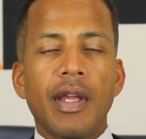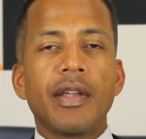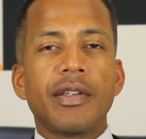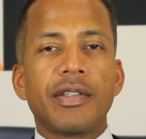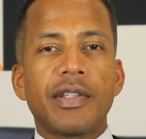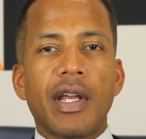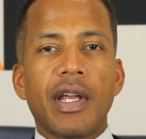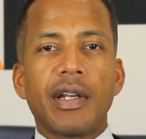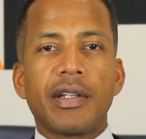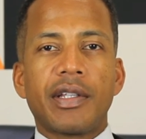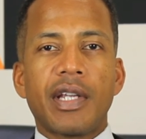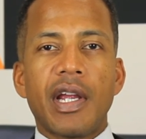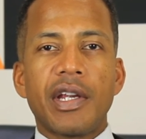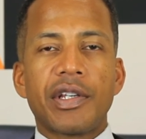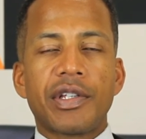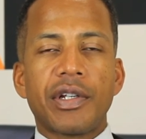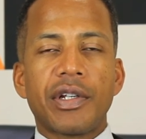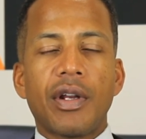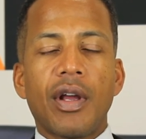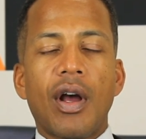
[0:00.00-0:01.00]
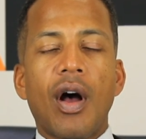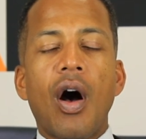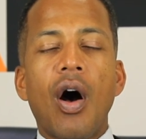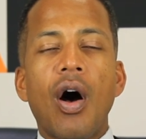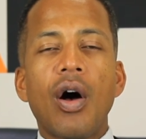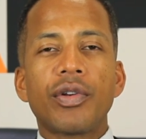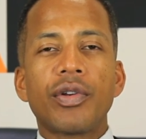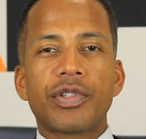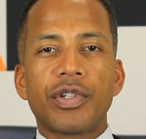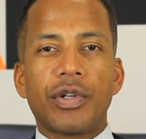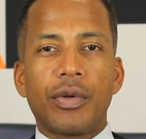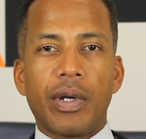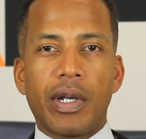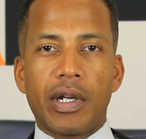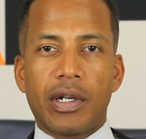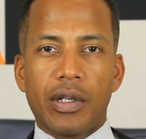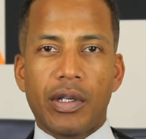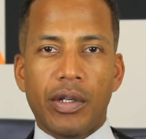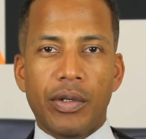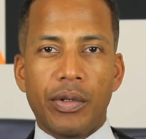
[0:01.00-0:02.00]
Sanitation also
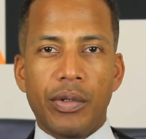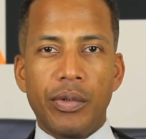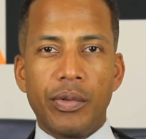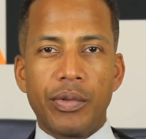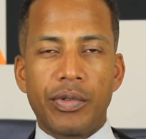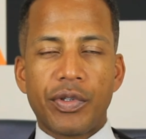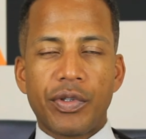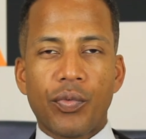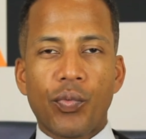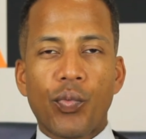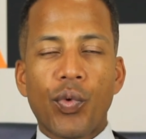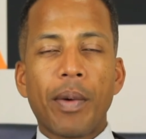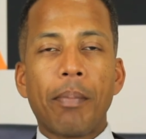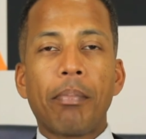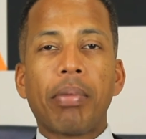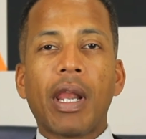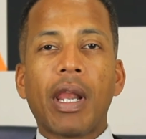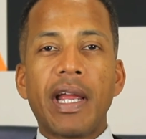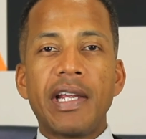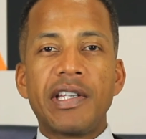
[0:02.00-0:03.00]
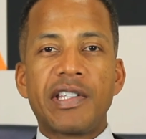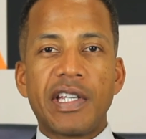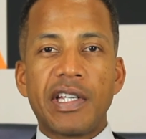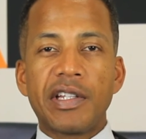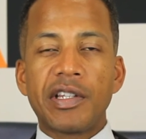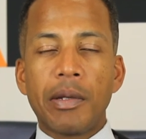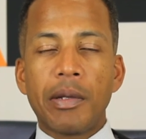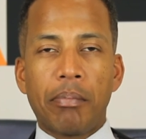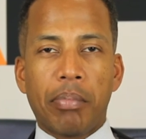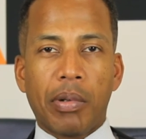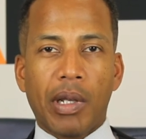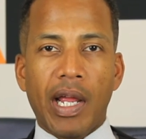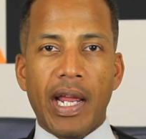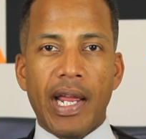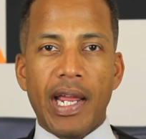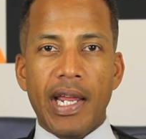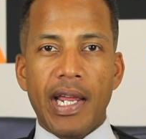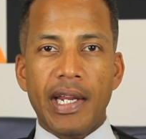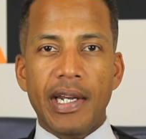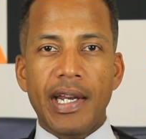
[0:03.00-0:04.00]
includes replacing the
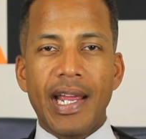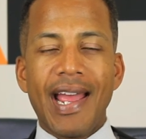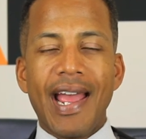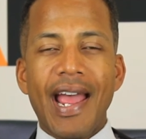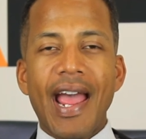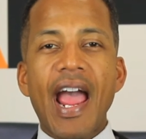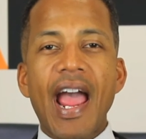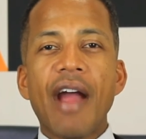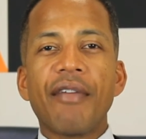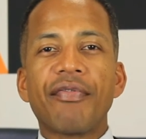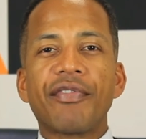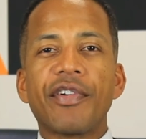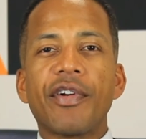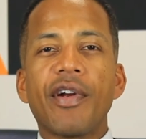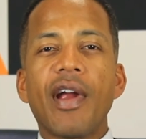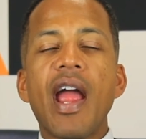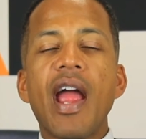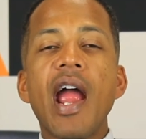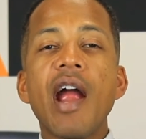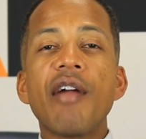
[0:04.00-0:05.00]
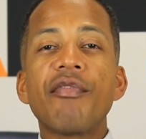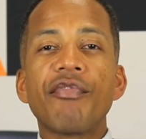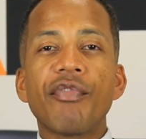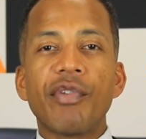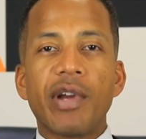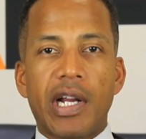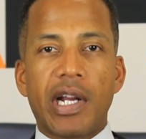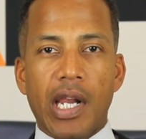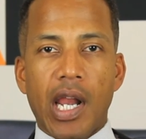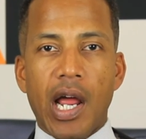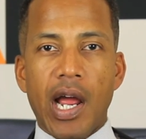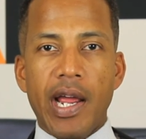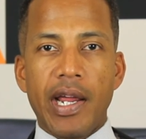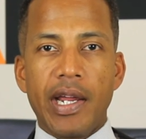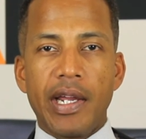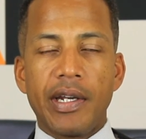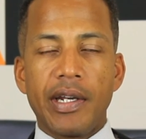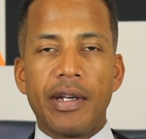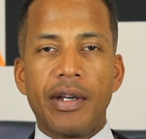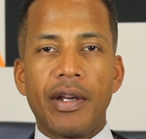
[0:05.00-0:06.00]
blade after every
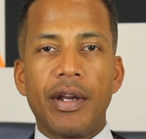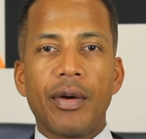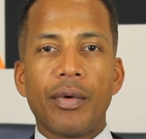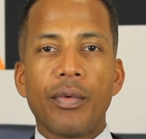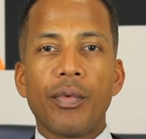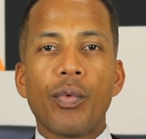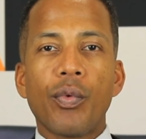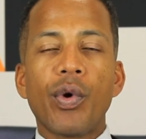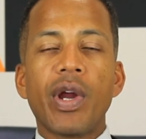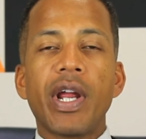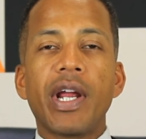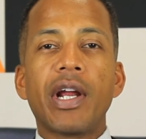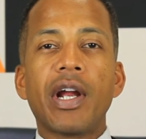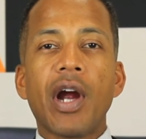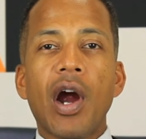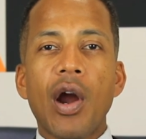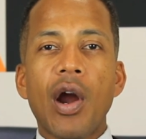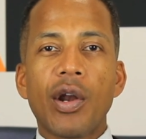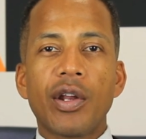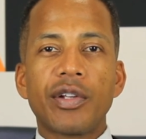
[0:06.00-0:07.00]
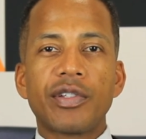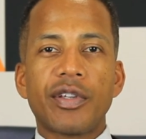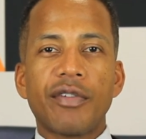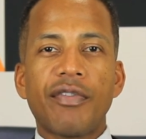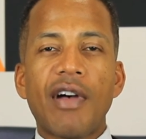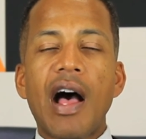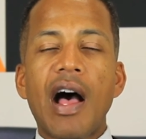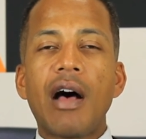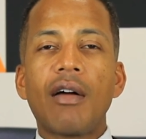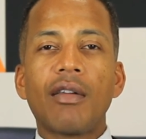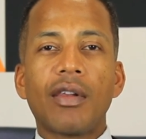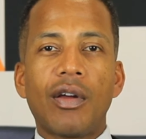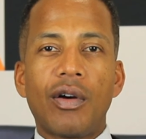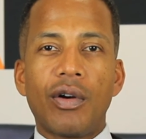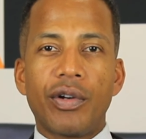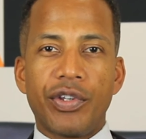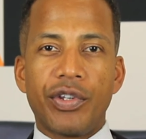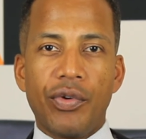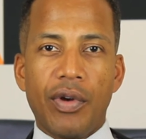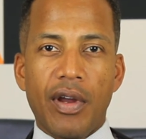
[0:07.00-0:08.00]
client, regardless of how
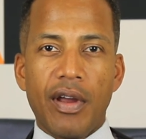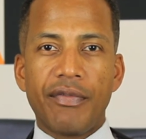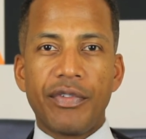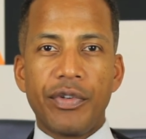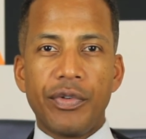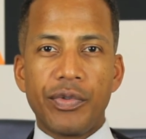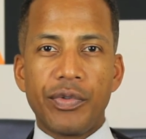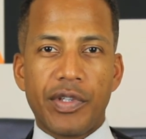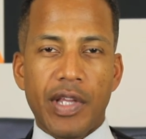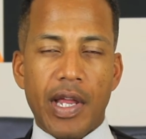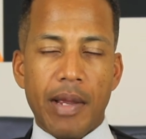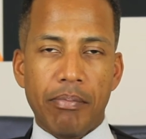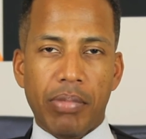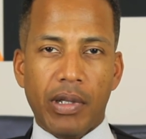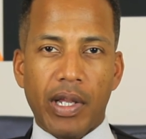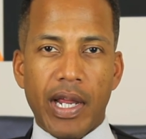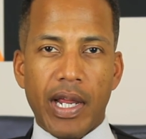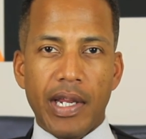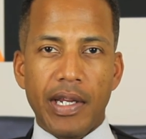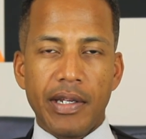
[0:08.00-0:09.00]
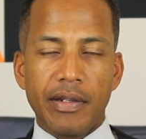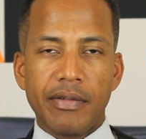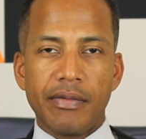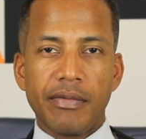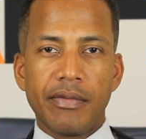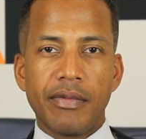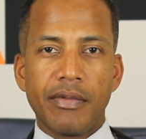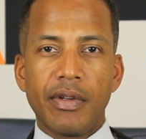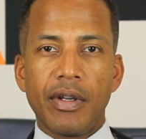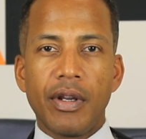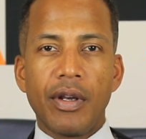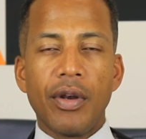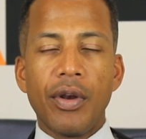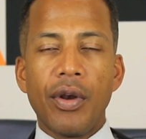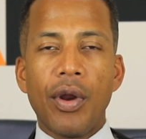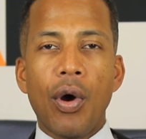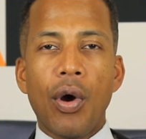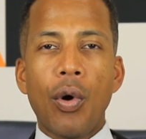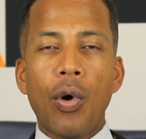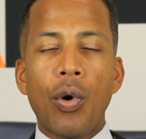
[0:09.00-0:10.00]
long you have used that blade.
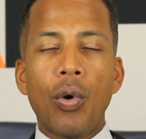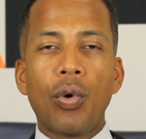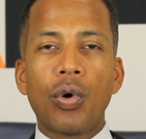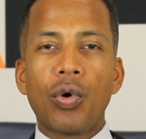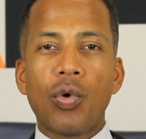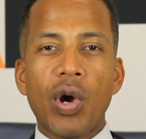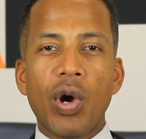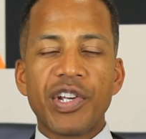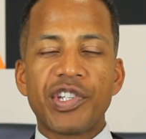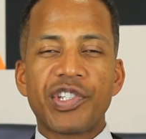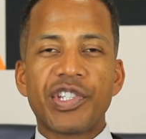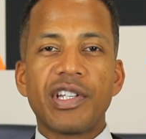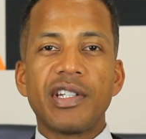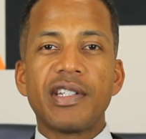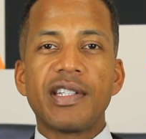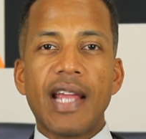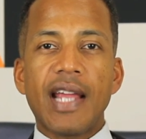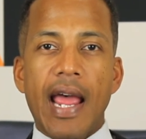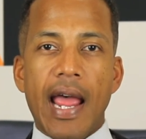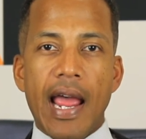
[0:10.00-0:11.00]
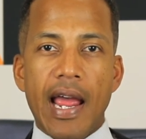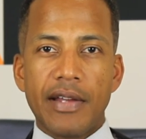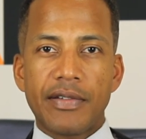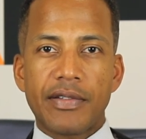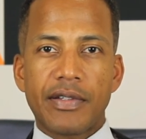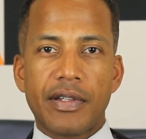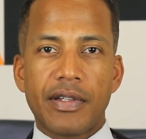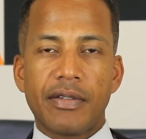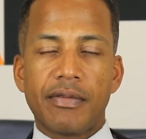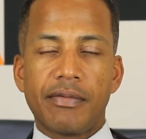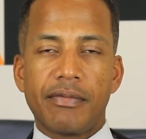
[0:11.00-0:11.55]
No questions asked.